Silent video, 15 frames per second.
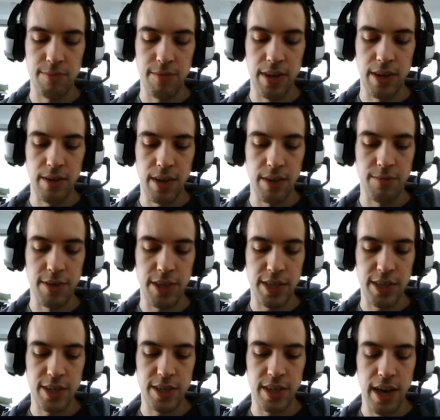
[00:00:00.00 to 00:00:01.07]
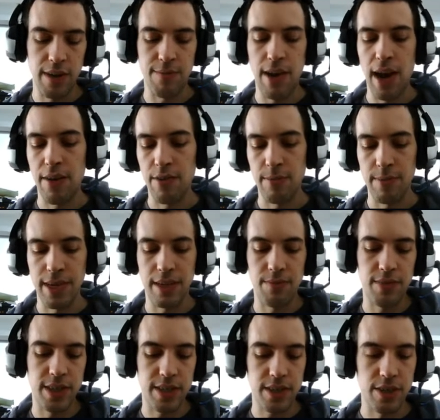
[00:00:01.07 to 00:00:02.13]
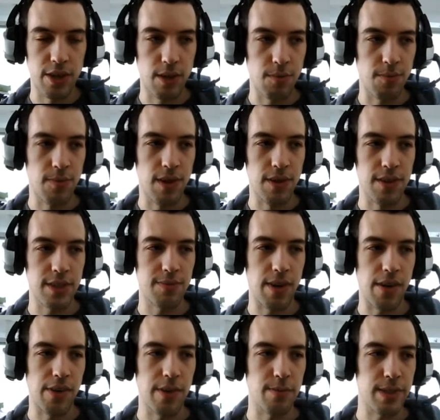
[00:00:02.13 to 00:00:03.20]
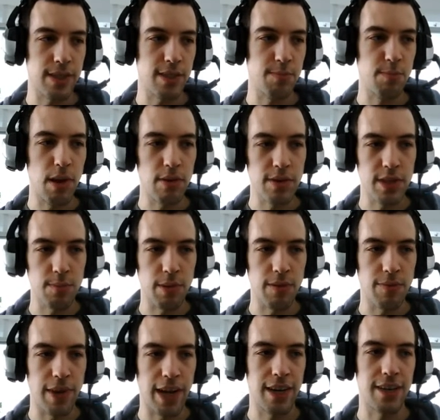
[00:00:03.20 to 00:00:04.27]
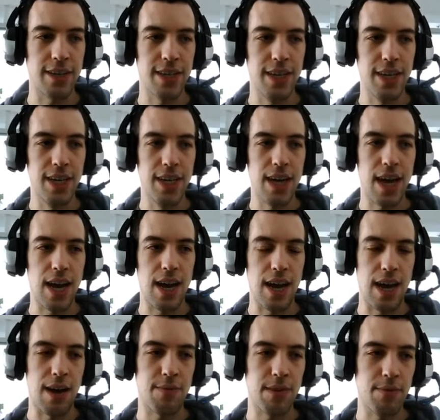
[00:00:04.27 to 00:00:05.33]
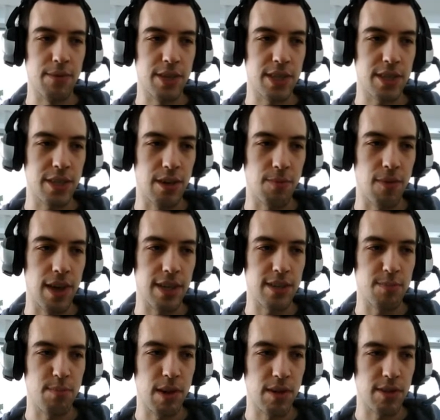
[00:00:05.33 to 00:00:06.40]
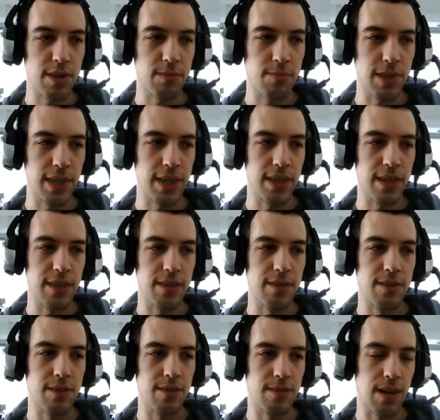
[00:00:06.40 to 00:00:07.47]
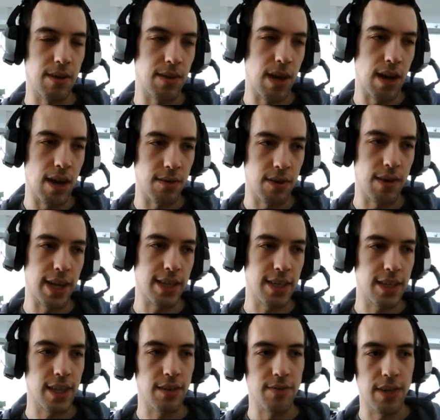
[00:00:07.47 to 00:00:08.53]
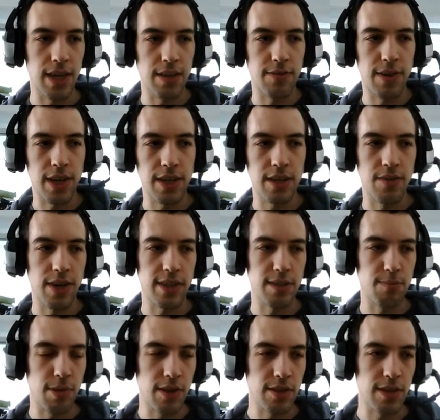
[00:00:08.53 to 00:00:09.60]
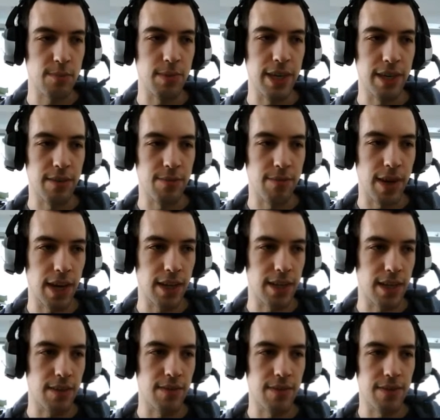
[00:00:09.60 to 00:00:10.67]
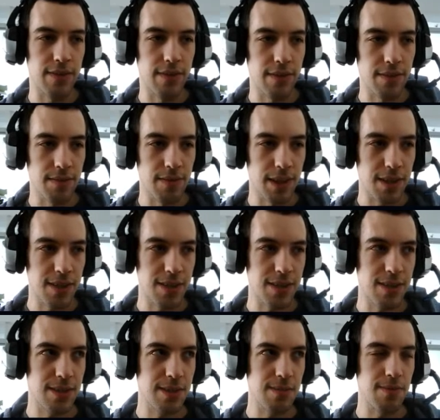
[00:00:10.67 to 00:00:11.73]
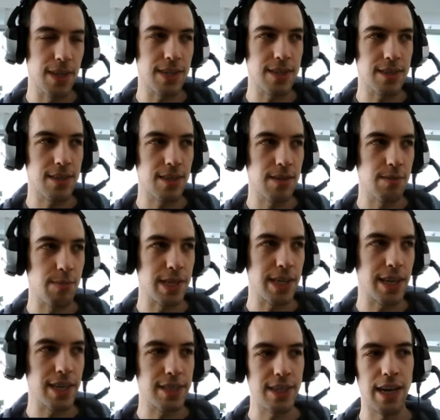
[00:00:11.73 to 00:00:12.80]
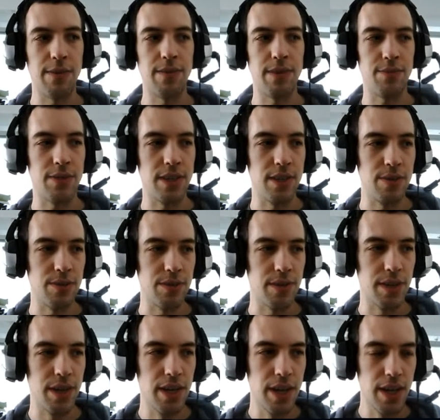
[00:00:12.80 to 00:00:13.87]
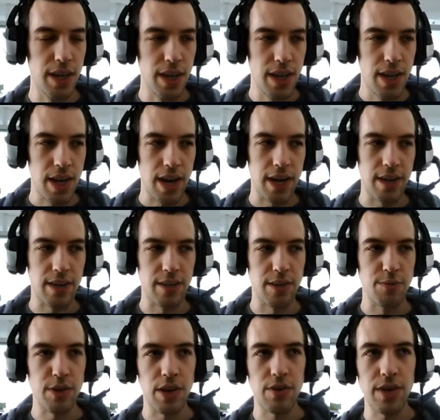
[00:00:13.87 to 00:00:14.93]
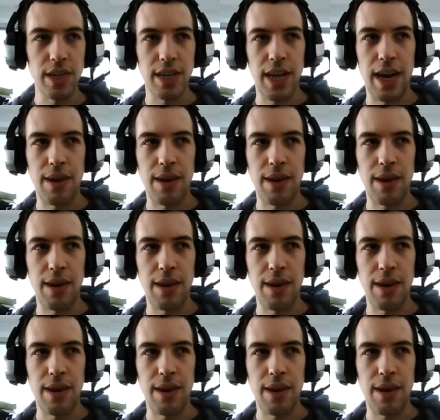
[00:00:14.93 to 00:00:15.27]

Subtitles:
in which environment, in which scope those variables are supposed to be valid, after which scope they are supposed to be. After exiting that function, they're supposed to be invalid, and that's basically safety for you. And you would only ever